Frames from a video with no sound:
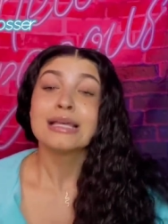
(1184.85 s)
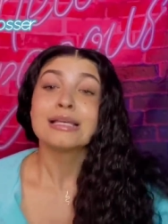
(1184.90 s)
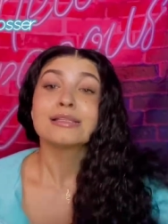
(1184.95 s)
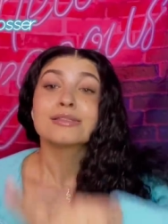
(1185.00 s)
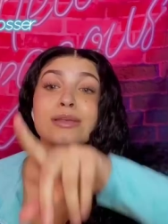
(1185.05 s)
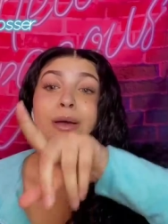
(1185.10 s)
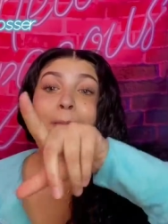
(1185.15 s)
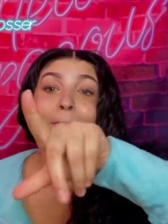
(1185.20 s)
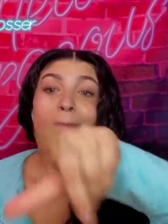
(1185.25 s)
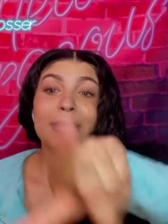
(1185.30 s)

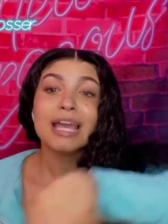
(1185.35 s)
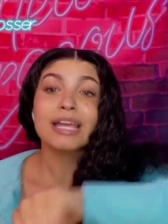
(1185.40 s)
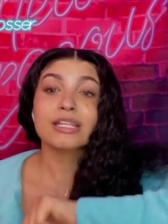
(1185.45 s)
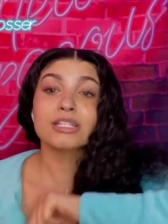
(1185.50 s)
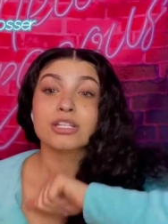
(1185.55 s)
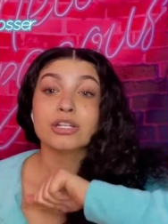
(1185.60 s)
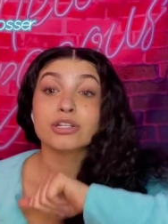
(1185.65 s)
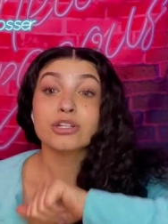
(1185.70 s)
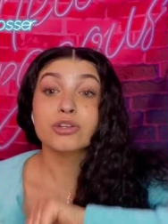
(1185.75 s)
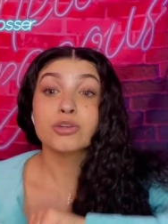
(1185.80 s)
so make
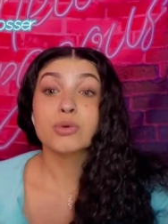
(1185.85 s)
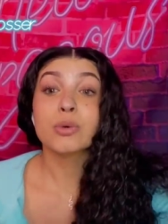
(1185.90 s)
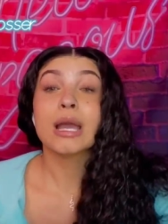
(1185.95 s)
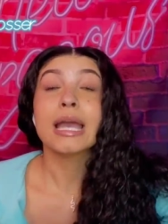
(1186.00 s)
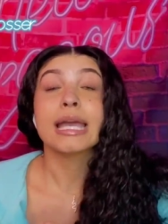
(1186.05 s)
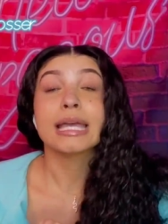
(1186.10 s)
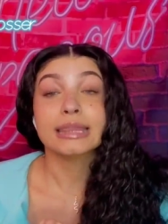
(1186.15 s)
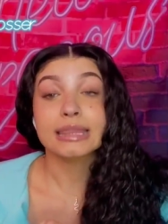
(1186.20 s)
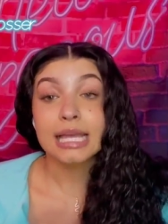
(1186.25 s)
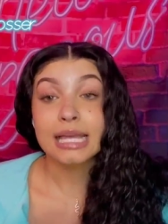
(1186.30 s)
sure you
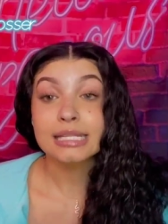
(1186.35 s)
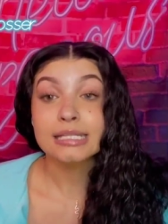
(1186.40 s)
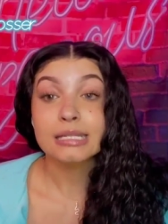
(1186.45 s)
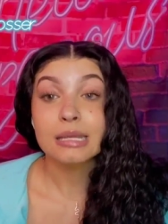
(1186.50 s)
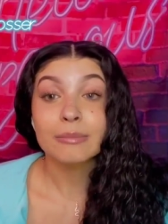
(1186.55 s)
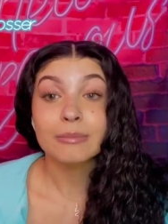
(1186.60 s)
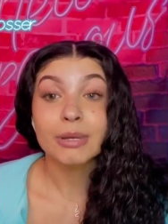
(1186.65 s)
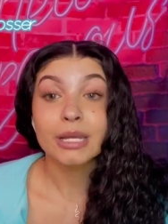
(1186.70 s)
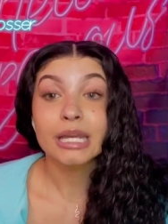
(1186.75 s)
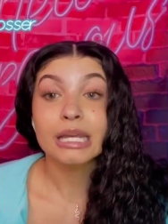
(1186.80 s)
hit that
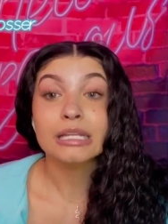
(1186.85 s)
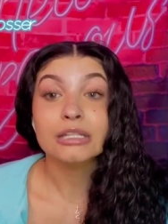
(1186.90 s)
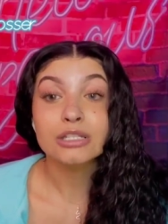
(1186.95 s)
sub button